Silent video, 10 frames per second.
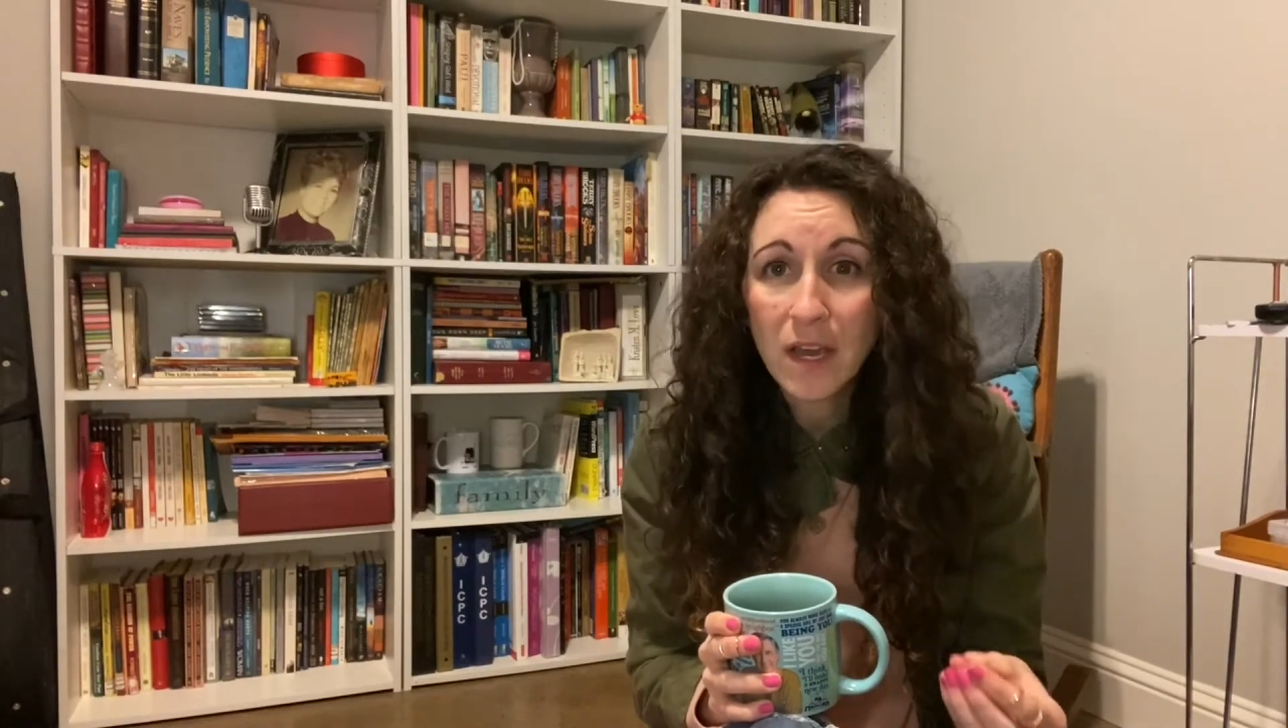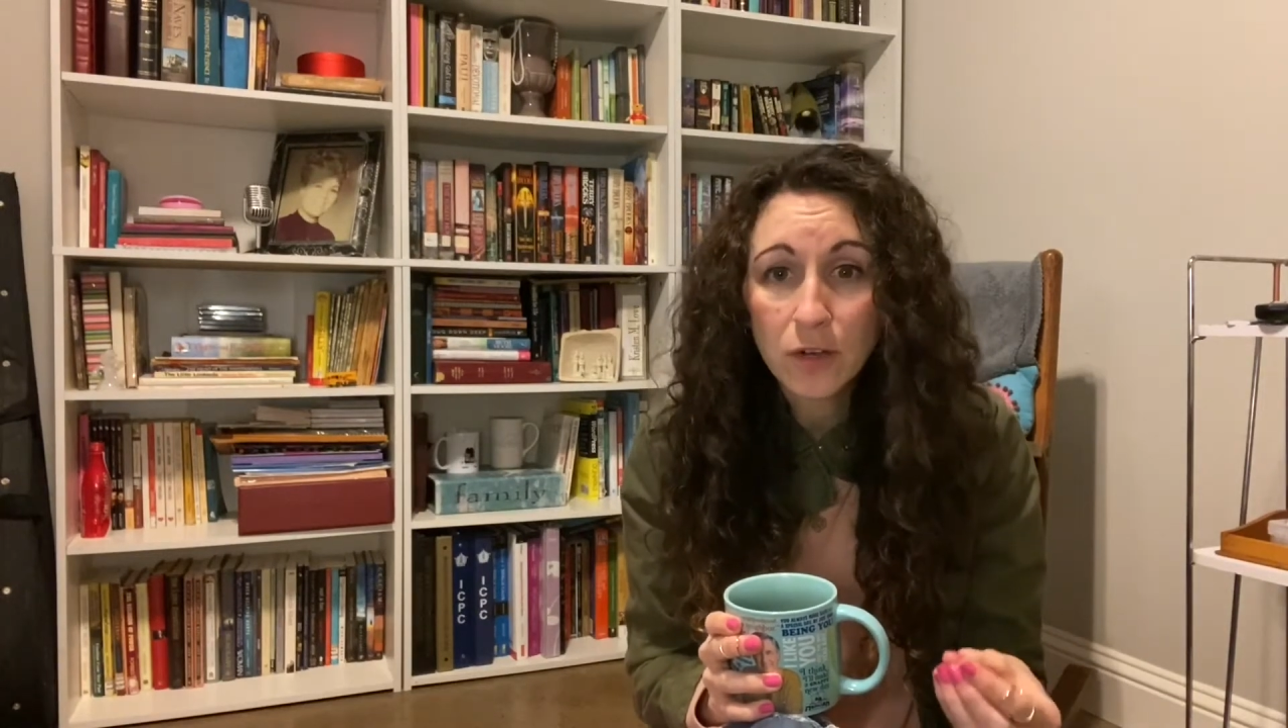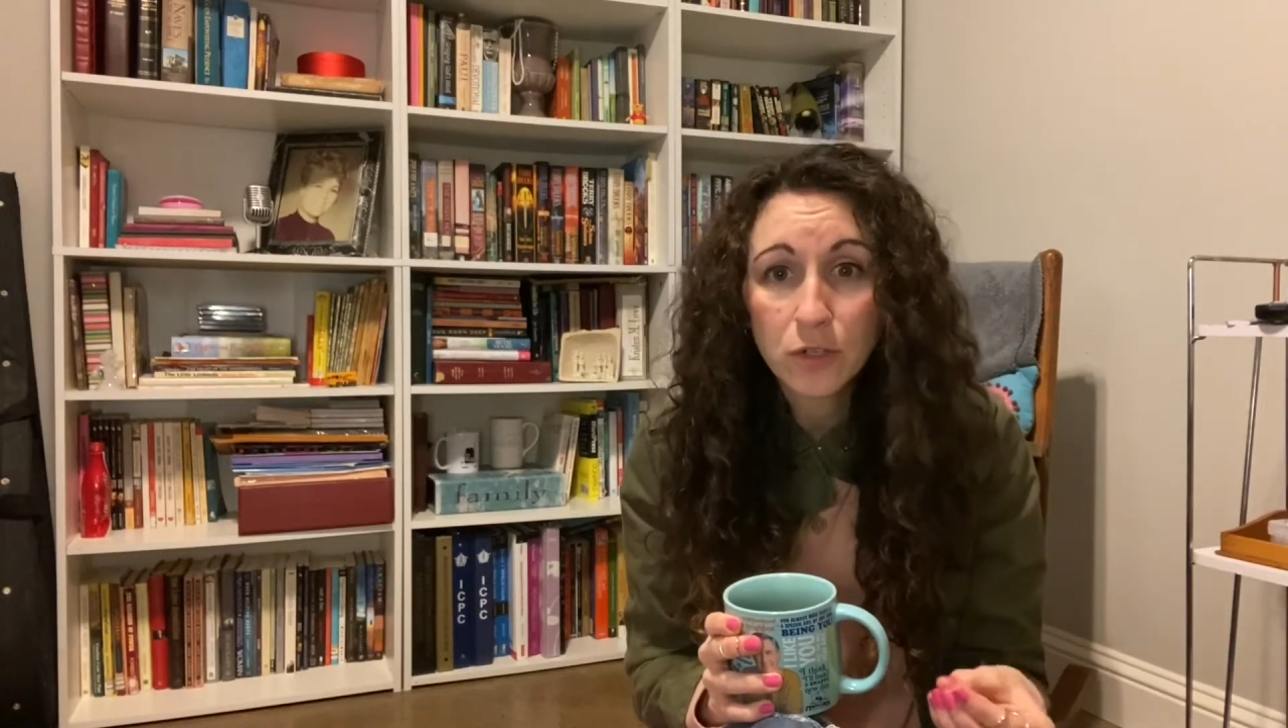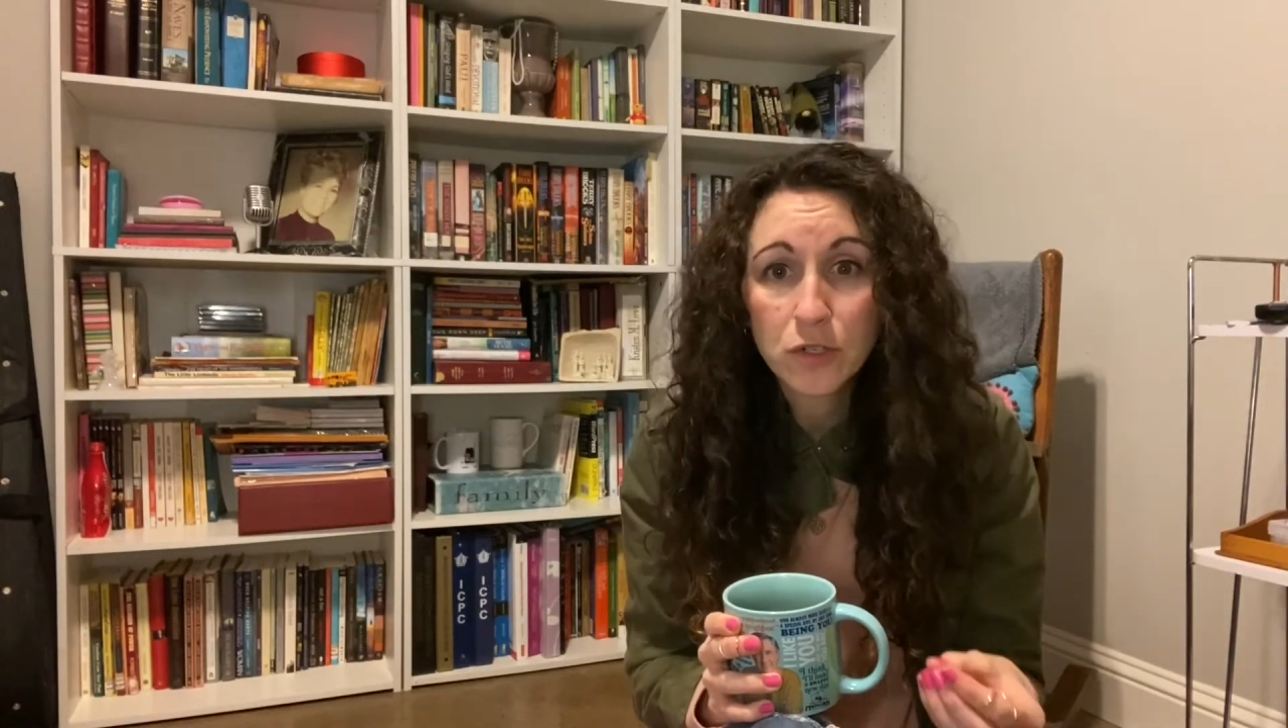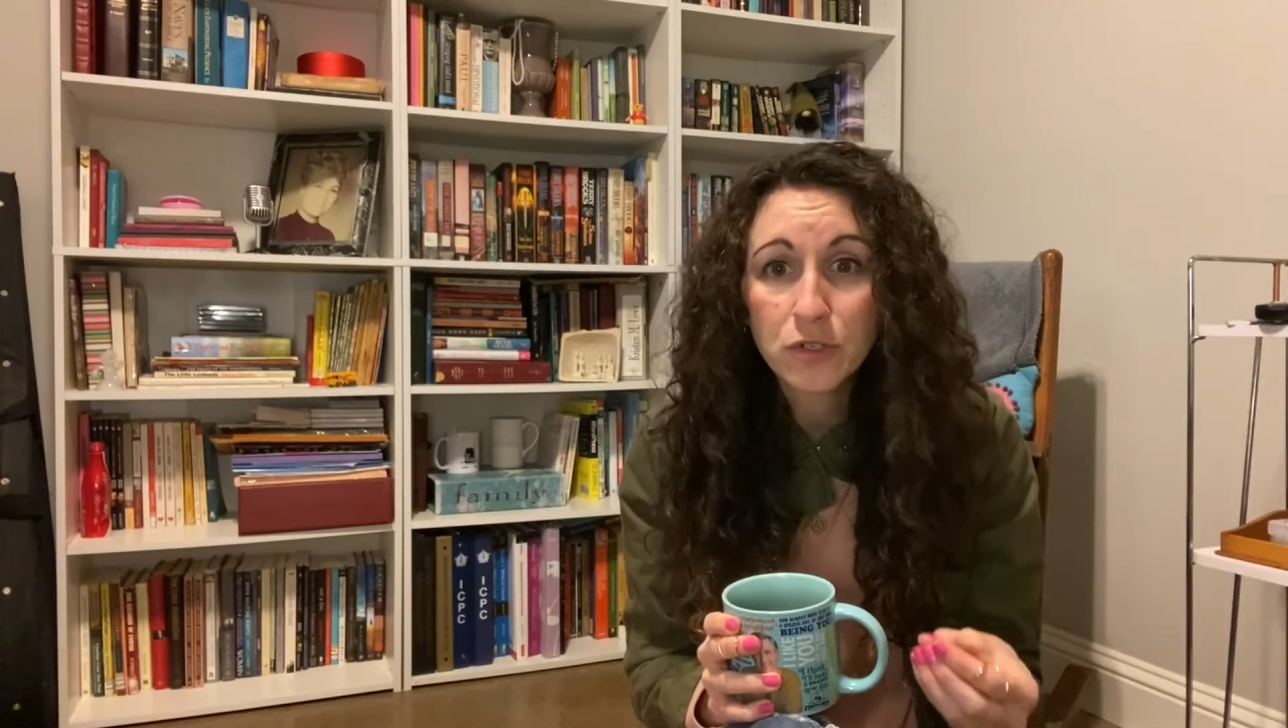
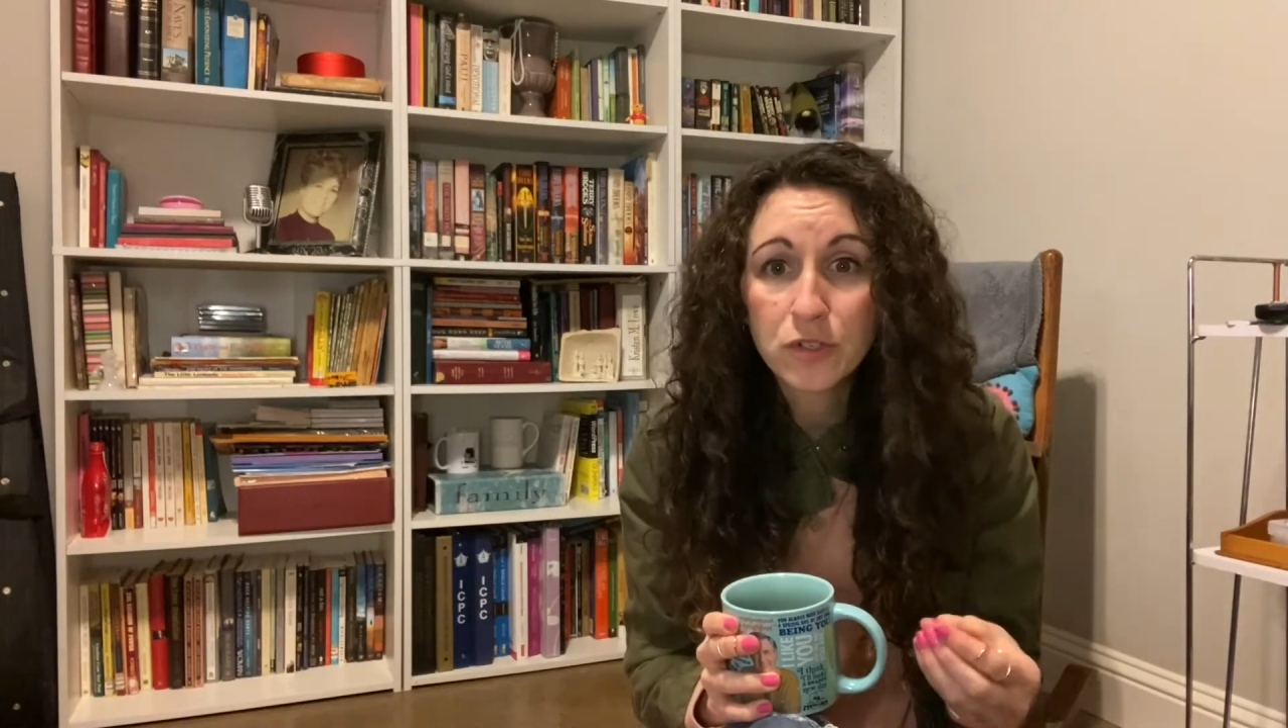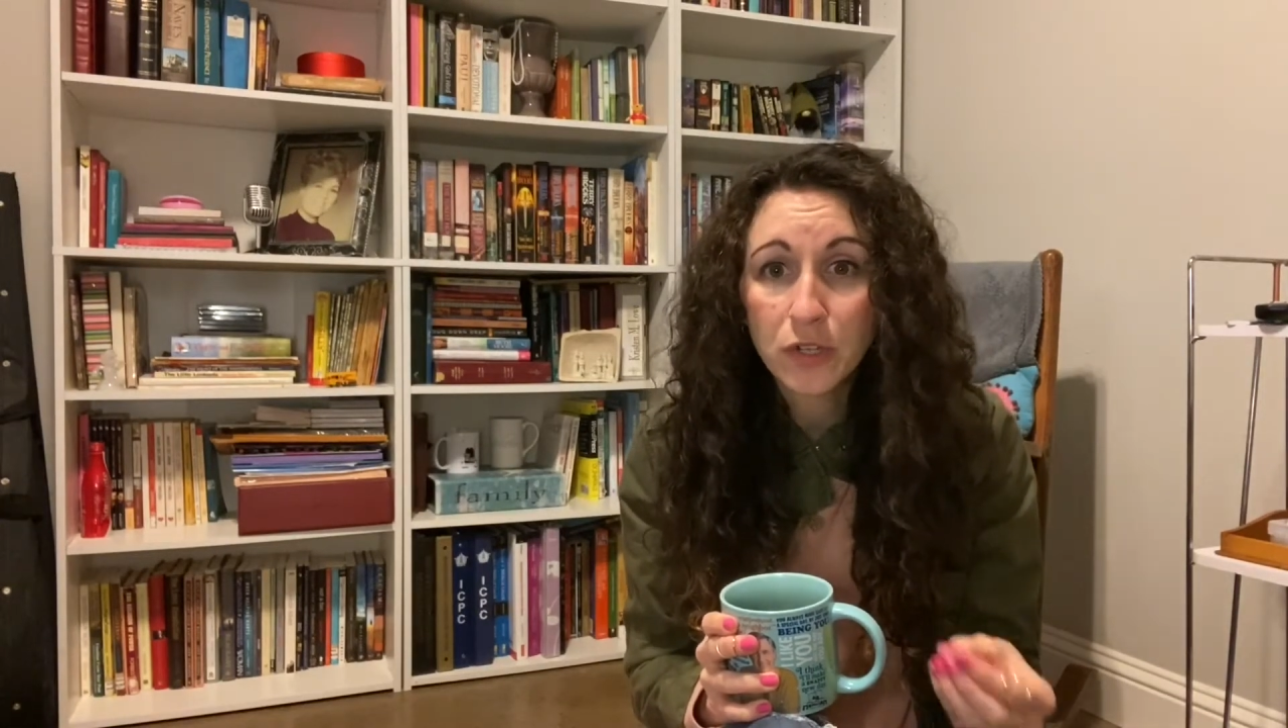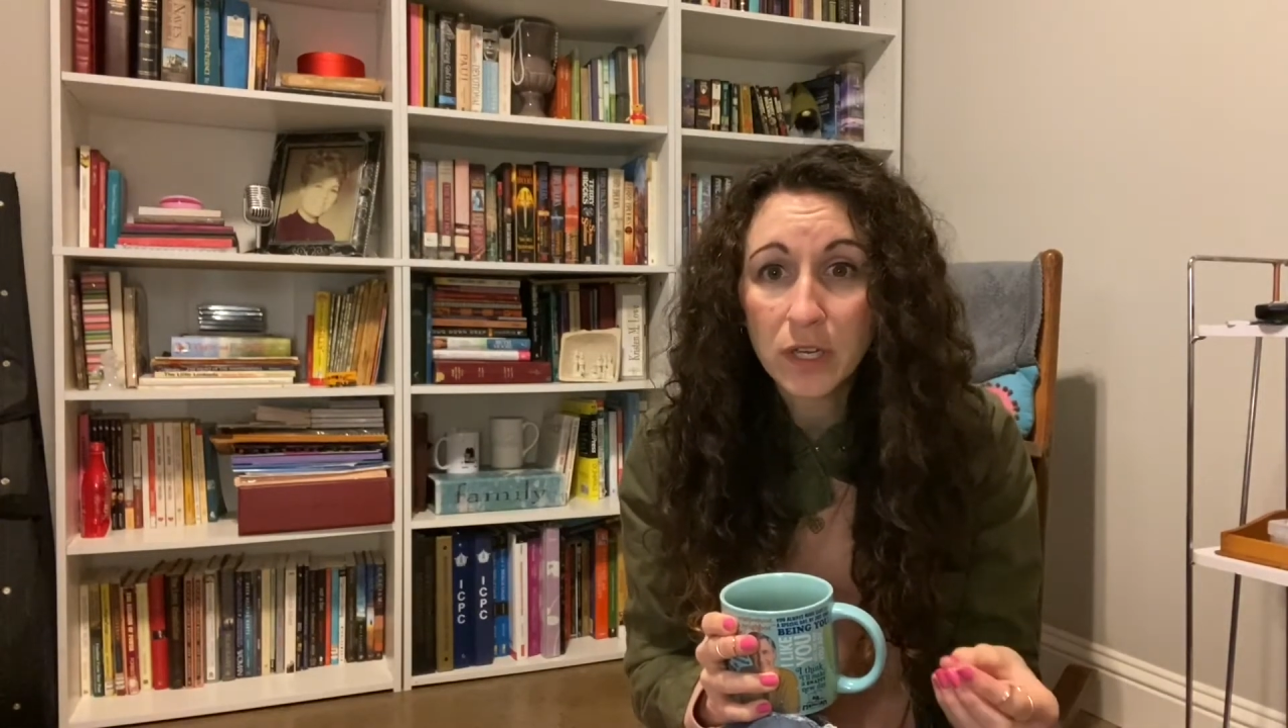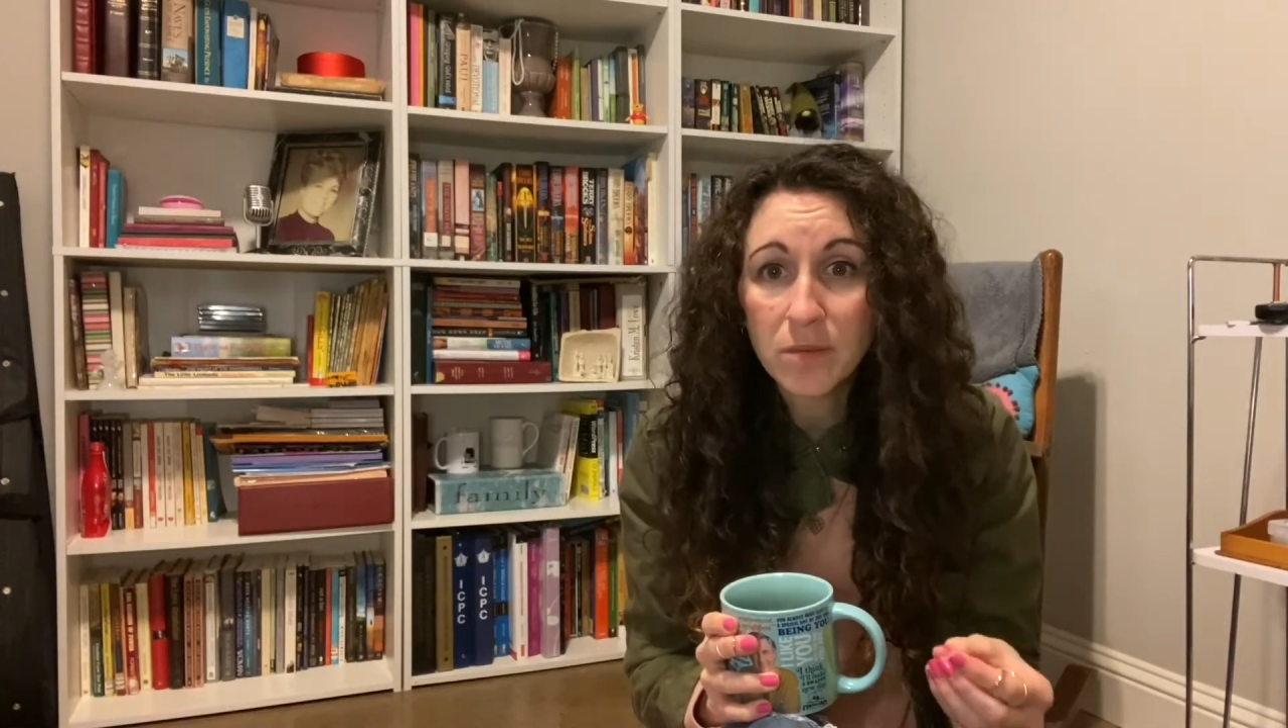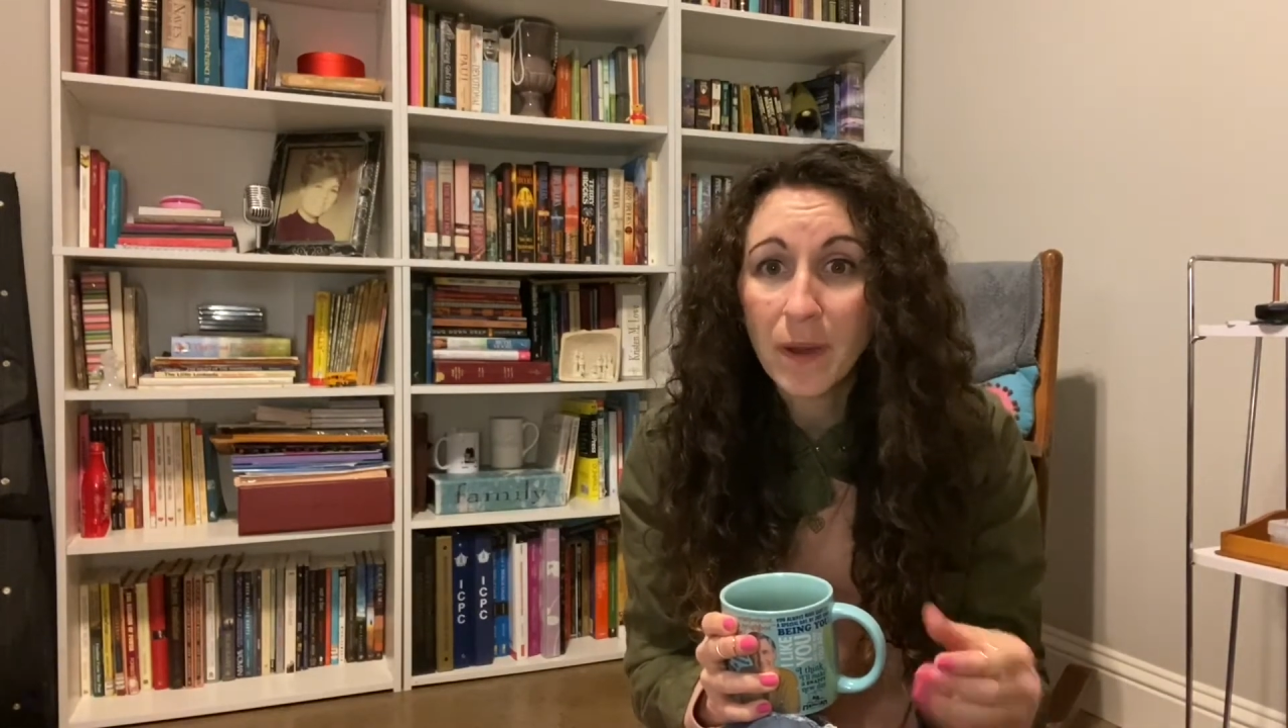
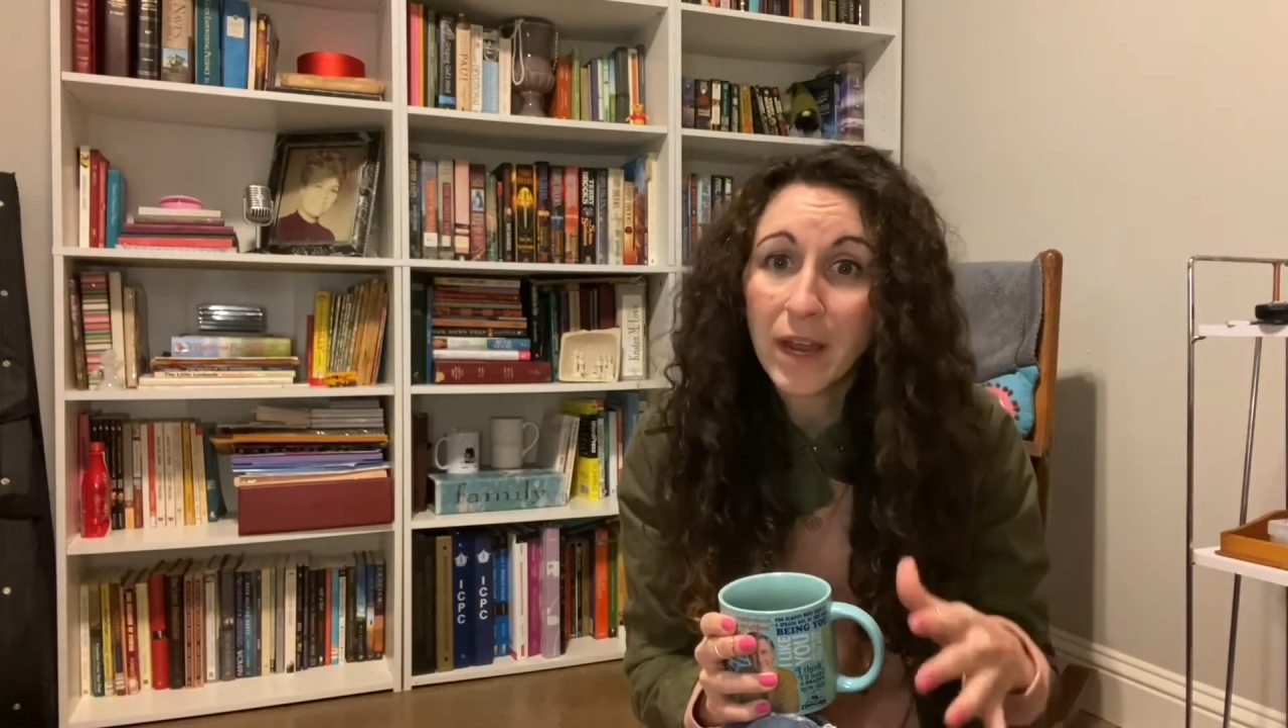understood by